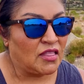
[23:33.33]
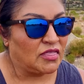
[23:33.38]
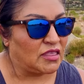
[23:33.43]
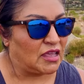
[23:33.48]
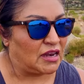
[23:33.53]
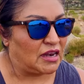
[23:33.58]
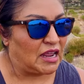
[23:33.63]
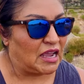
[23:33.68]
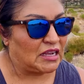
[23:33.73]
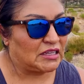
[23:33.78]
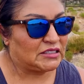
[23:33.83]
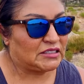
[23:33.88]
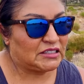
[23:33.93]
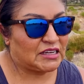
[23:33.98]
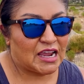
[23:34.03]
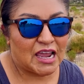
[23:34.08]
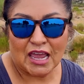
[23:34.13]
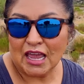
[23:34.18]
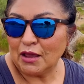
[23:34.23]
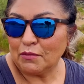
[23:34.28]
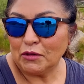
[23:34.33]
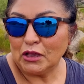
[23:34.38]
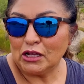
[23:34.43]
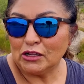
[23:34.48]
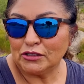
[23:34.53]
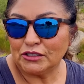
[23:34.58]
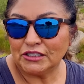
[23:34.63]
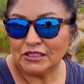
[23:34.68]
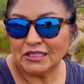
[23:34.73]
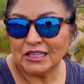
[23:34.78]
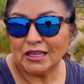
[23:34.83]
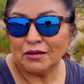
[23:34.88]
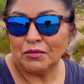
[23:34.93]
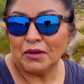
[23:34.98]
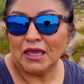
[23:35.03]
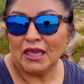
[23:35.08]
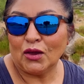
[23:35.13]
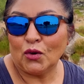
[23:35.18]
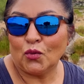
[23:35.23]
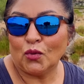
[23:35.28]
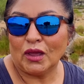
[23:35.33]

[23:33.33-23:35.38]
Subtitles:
The next time you see me,